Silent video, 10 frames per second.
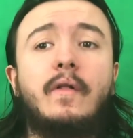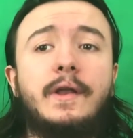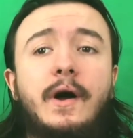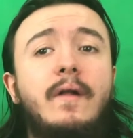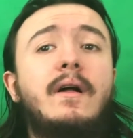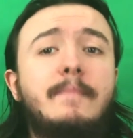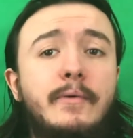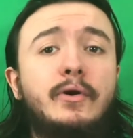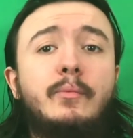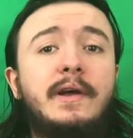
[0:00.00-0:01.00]
all in all,
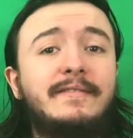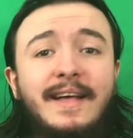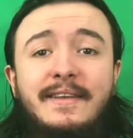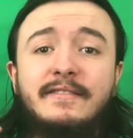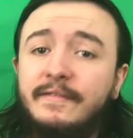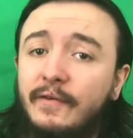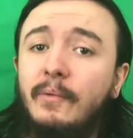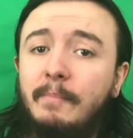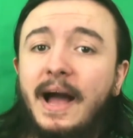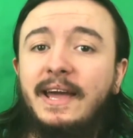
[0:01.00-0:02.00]
American Wasteland is a
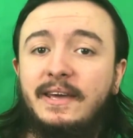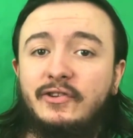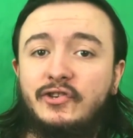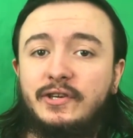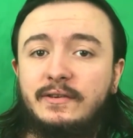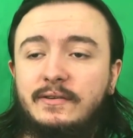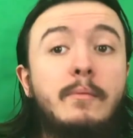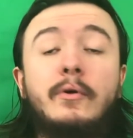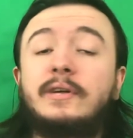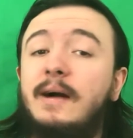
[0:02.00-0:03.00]
fun package.
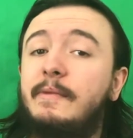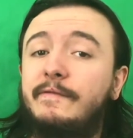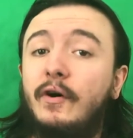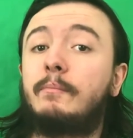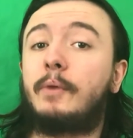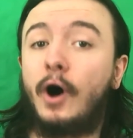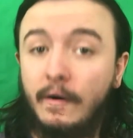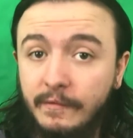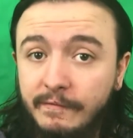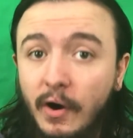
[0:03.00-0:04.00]
Story mode can be fun but
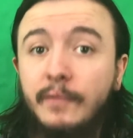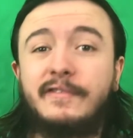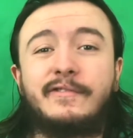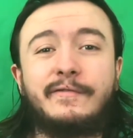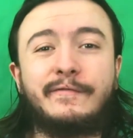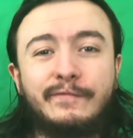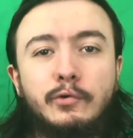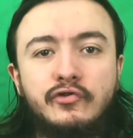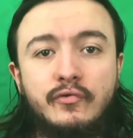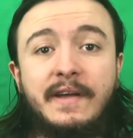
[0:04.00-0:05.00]
often falls into
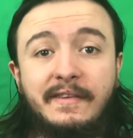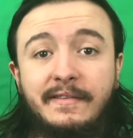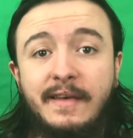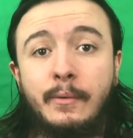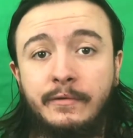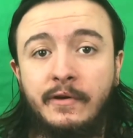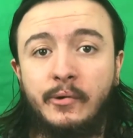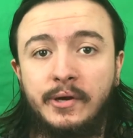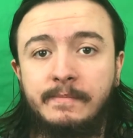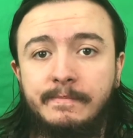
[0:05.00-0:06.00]
frustrating
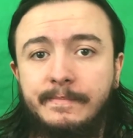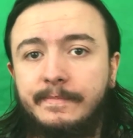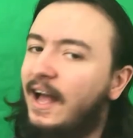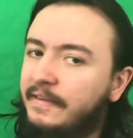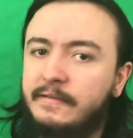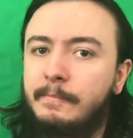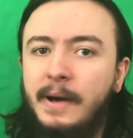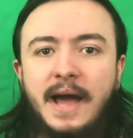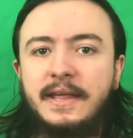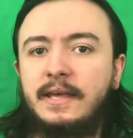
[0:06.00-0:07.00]
territory, and it has
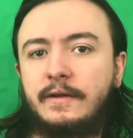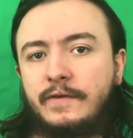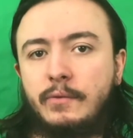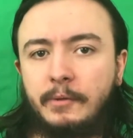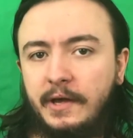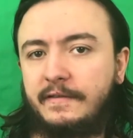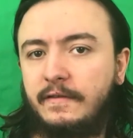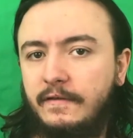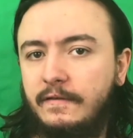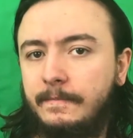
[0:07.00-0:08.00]
some padding in a few
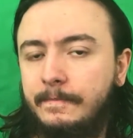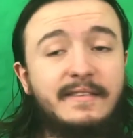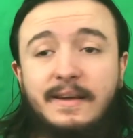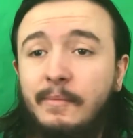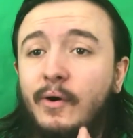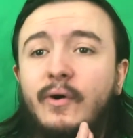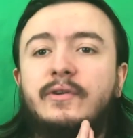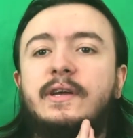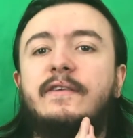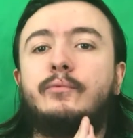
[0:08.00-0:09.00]
places. Classic
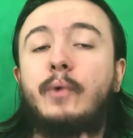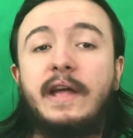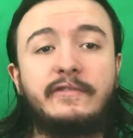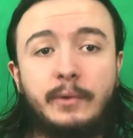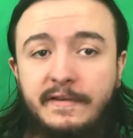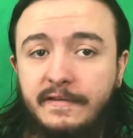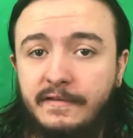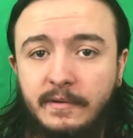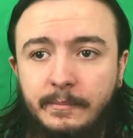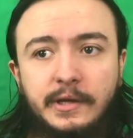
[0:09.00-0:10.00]
mode is way too
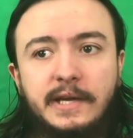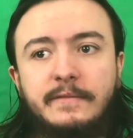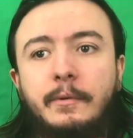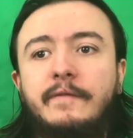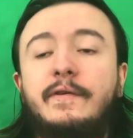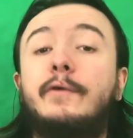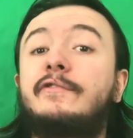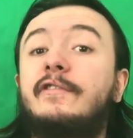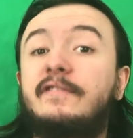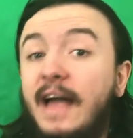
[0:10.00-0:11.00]
easy to complete but
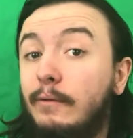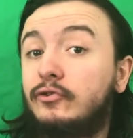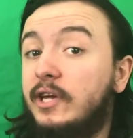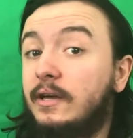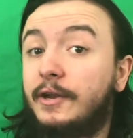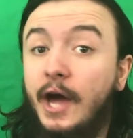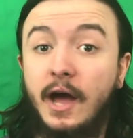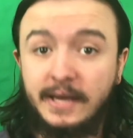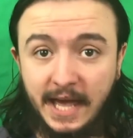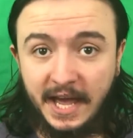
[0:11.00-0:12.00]
feels nostalgic and
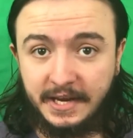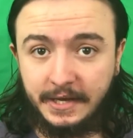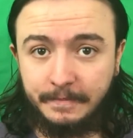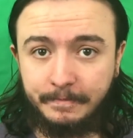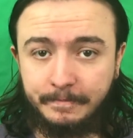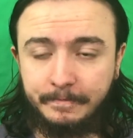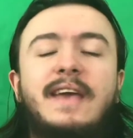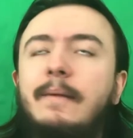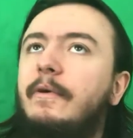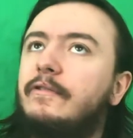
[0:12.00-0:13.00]
arcadey.
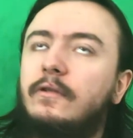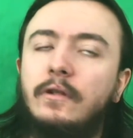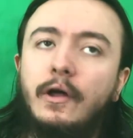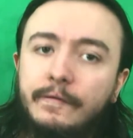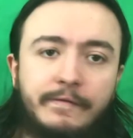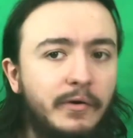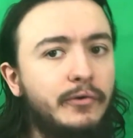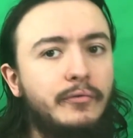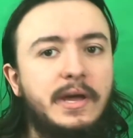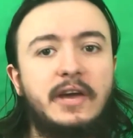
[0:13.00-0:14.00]
This game has a lot of
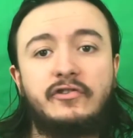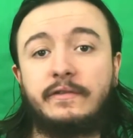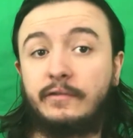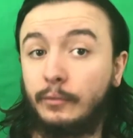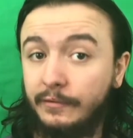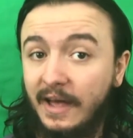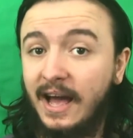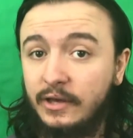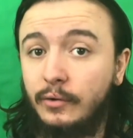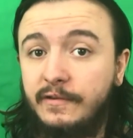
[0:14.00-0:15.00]
fun creation tools
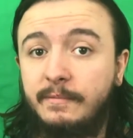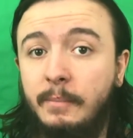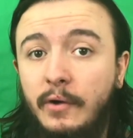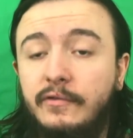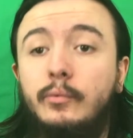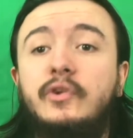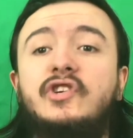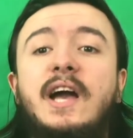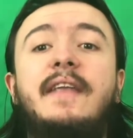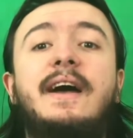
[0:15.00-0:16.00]
at your disposal
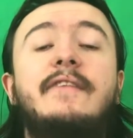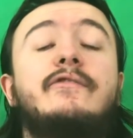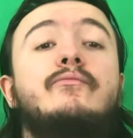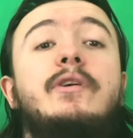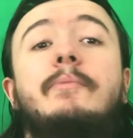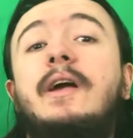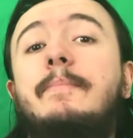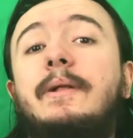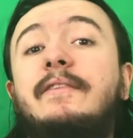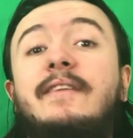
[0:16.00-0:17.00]
which can add some
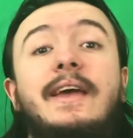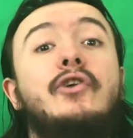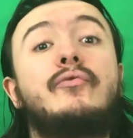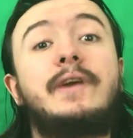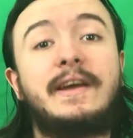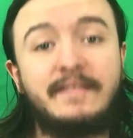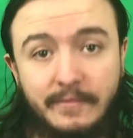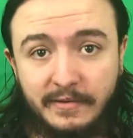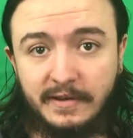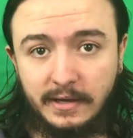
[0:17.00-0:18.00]
replayability and
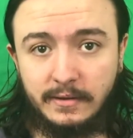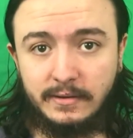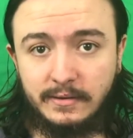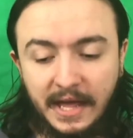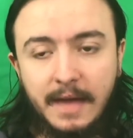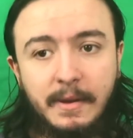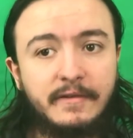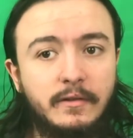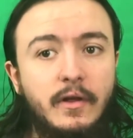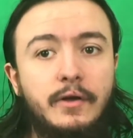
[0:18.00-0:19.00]
creativity. The game
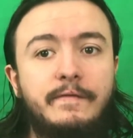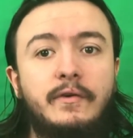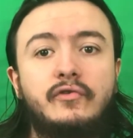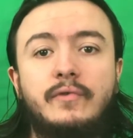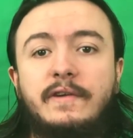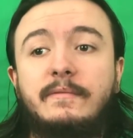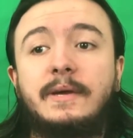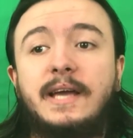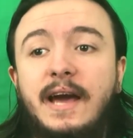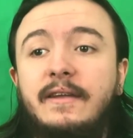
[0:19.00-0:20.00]
has a lot of fun tricks
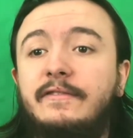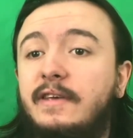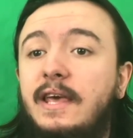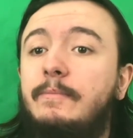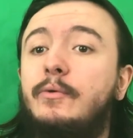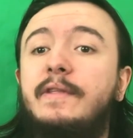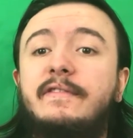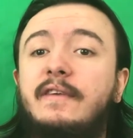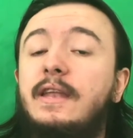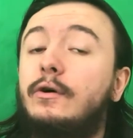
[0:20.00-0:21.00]
and mechanics to keep you
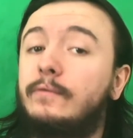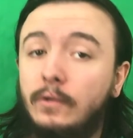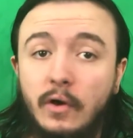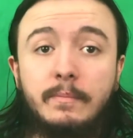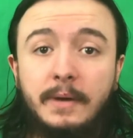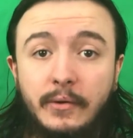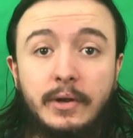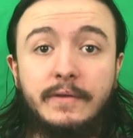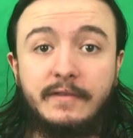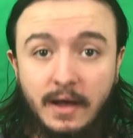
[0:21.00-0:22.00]
entertained over a long
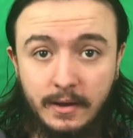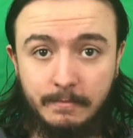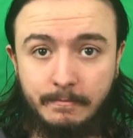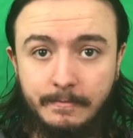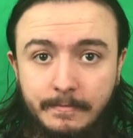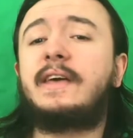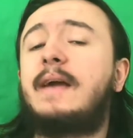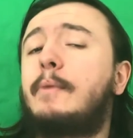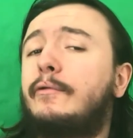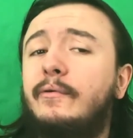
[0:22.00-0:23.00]
period of time. However, the
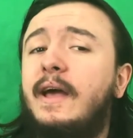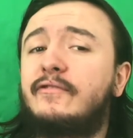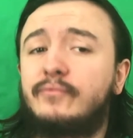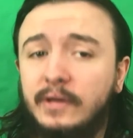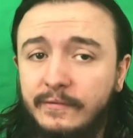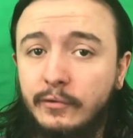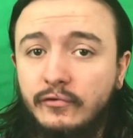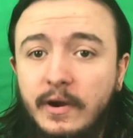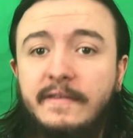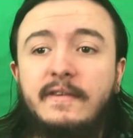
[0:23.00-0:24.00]
game also gets really
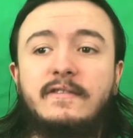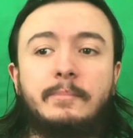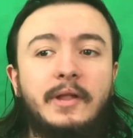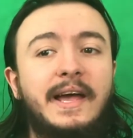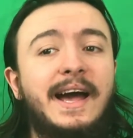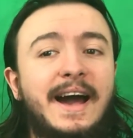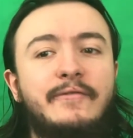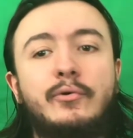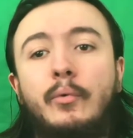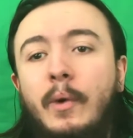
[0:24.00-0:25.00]
frustrating to play
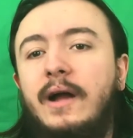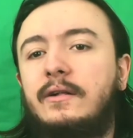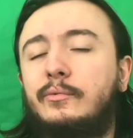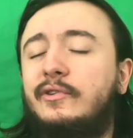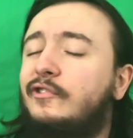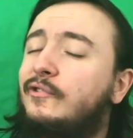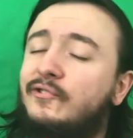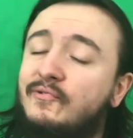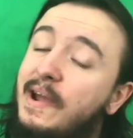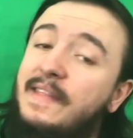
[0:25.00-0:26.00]
after a while, which
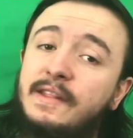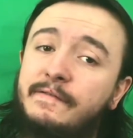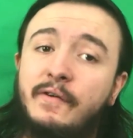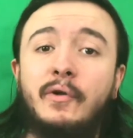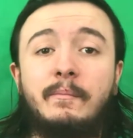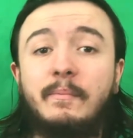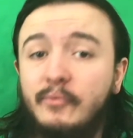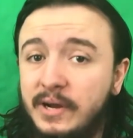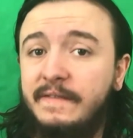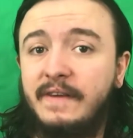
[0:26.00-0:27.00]
can drain the fun
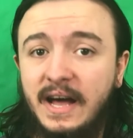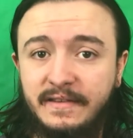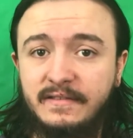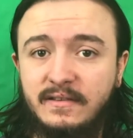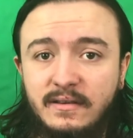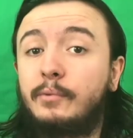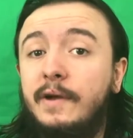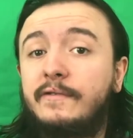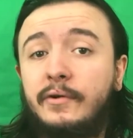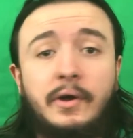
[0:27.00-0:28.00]
pretty fast. That's
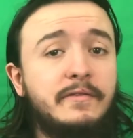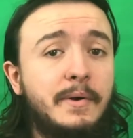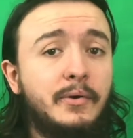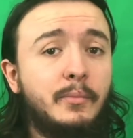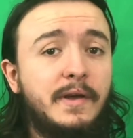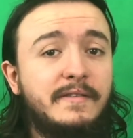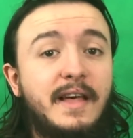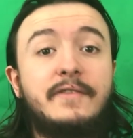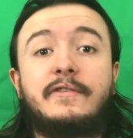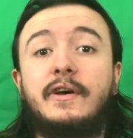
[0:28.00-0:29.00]
why Tony Hawk's American
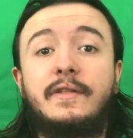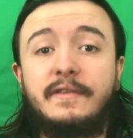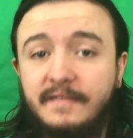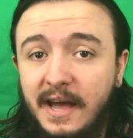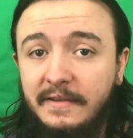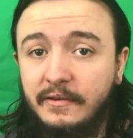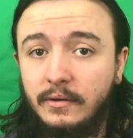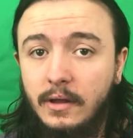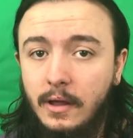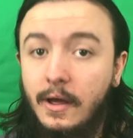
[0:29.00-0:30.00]
Wasteland has earned the
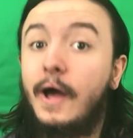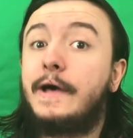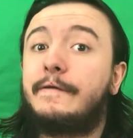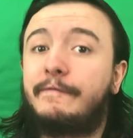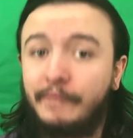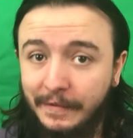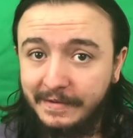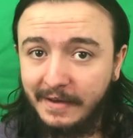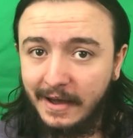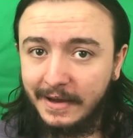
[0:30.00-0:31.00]
title of
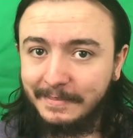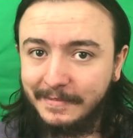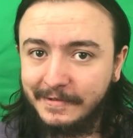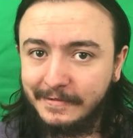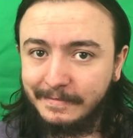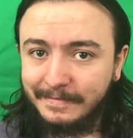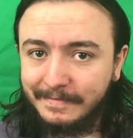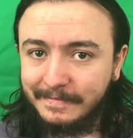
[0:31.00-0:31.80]
Fun Times.